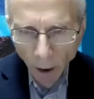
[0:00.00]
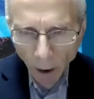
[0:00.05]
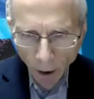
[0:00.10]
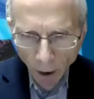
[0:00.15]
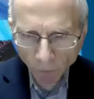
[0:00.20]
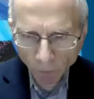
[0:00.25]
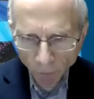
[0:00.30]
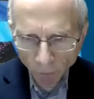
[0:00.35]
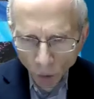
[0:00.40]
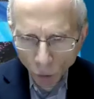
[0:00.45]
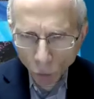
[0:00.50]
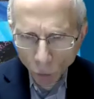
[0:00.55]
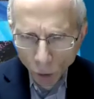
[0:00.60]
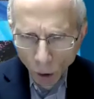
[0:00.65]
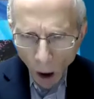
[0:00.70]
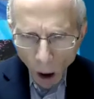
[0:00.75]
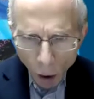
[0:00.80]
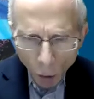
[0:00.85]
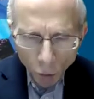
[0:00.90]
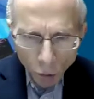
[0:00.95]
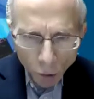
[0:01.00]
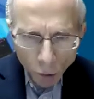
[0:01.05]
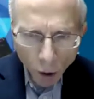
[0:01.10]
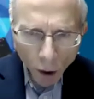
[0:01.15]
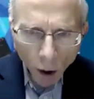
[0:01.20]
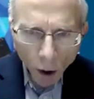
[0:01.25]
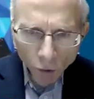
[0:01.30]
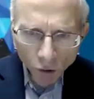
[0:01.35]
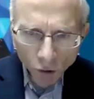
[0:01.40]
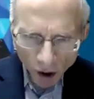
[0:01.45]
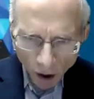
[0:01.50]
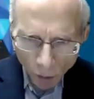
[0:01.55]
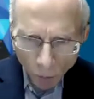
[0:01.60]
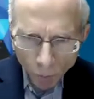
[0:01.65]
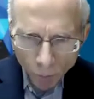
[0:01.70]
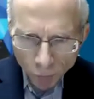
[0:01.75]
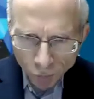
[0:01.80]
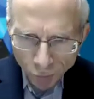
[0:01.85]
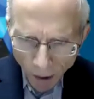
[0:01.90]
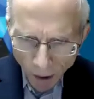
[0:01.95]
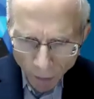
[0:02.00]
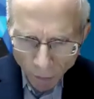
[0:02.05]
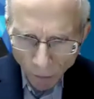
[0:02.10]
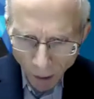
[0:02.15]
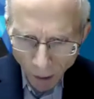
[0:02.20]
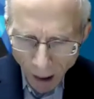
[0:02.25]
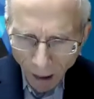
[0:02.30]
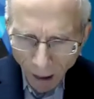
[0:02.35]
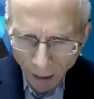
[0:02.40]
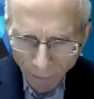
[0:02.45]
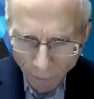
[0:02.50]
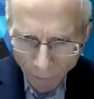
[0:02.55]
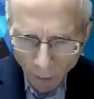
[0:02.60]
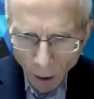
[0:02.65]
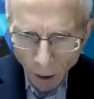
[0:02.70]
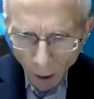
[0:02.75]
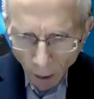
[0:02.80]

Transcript: If you don't, just press on